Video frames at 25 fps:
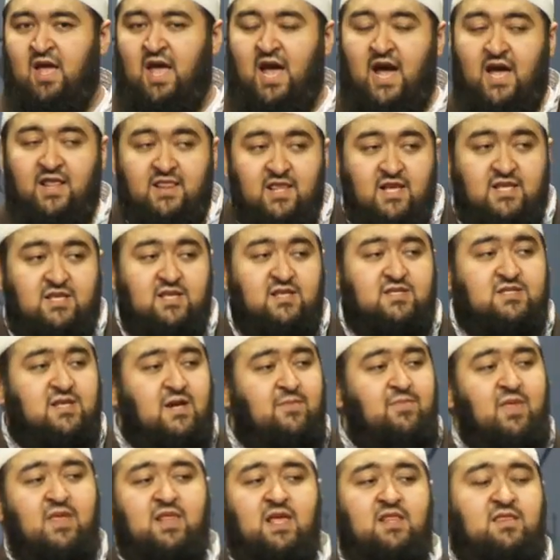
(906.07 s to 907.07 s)
And this is
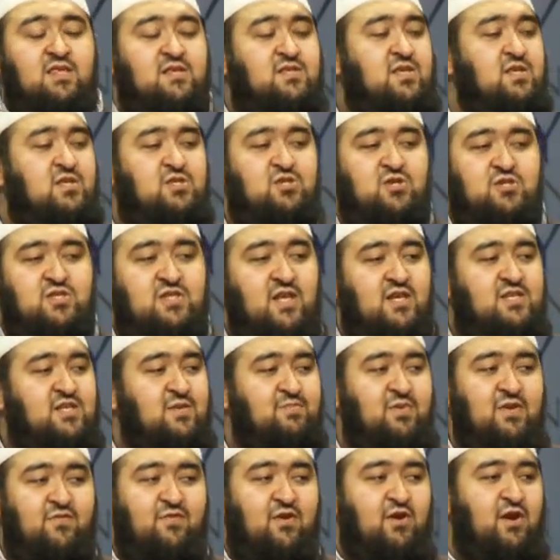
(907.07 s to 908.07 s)
something that the sisters need to
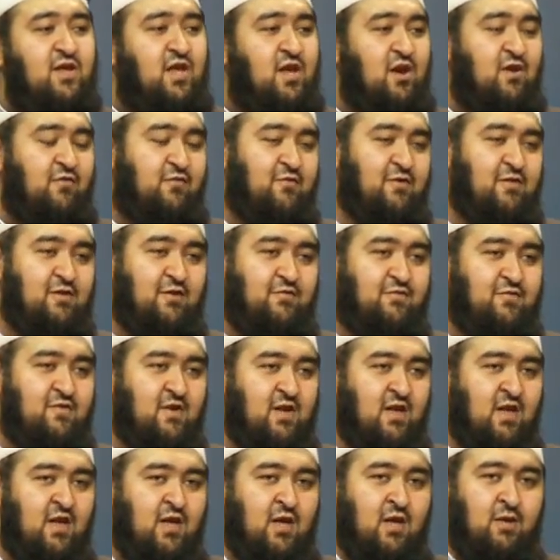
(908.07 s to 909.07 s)
be very careful of.
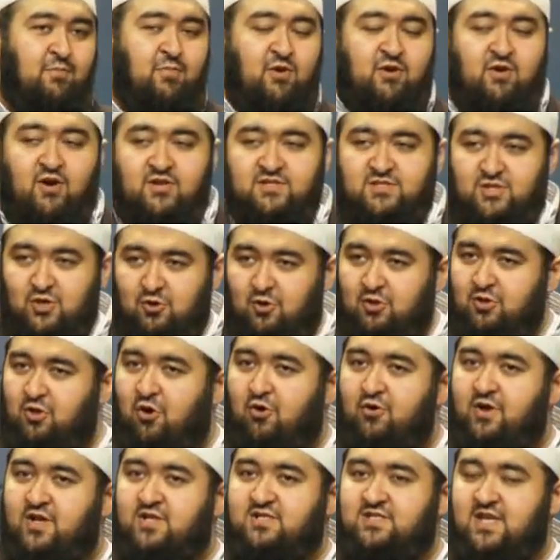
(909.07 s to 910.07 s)
Because you'll
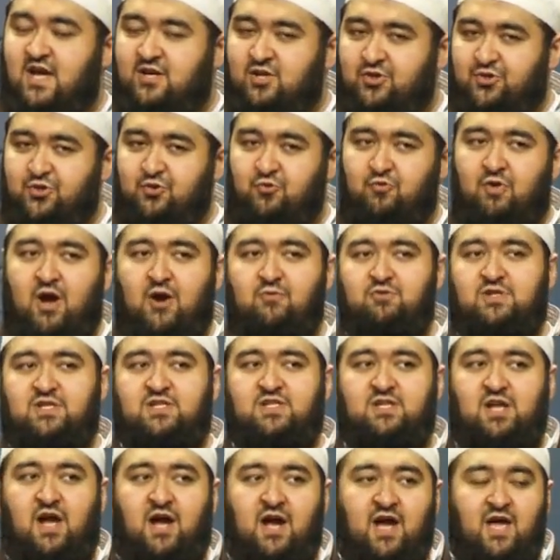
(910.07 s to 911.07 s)
notice that throughout
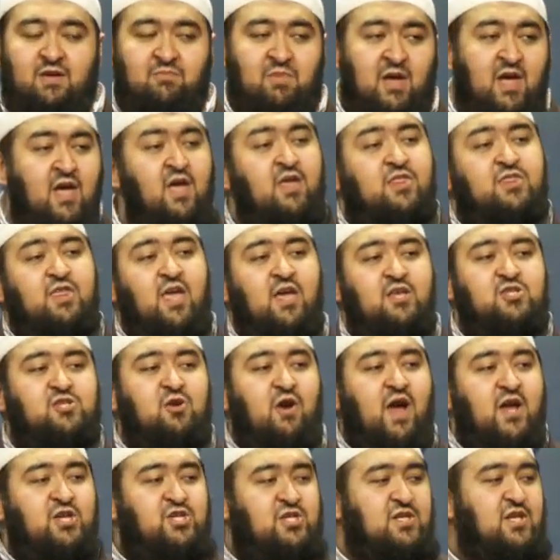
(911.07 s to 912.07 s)
time, things are
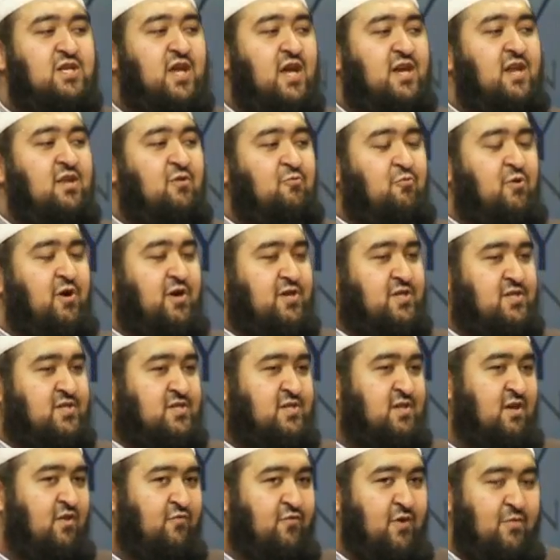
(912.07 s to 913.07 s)
actually getting
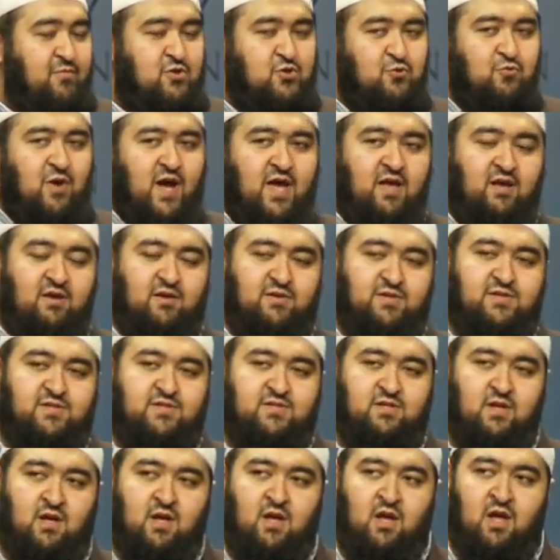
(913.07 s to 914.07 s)
worse from two angles.